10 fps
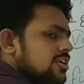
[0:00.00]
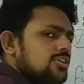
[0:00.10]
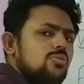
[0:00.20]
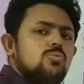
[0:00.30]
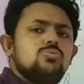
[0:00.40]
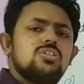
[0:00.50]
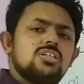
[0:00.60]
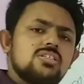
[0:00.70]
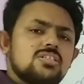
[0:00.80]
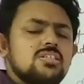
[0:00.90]
you
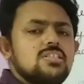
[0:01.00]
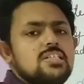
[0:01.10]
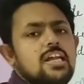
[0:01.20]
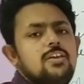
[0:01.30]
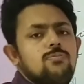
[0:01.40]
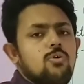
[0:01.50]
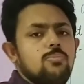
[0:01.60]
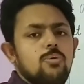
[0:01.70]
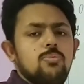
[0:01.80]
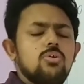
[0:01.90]
just study
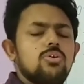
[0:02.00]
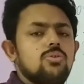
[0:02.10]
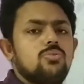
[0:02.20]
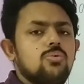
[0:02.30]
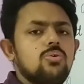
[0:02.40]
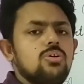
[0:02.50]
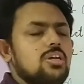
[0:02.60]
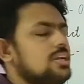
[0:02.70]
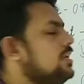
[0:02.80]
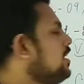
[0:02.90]
from your book. You
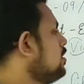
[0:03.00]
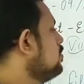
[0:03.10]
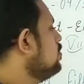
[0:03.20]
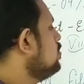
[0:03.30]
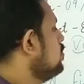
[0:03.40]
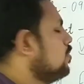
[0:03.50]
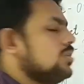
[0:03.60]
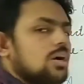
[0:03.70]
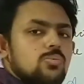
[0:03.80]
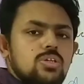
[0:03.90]
don't need to
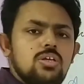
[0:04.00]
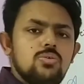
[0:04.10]
note down the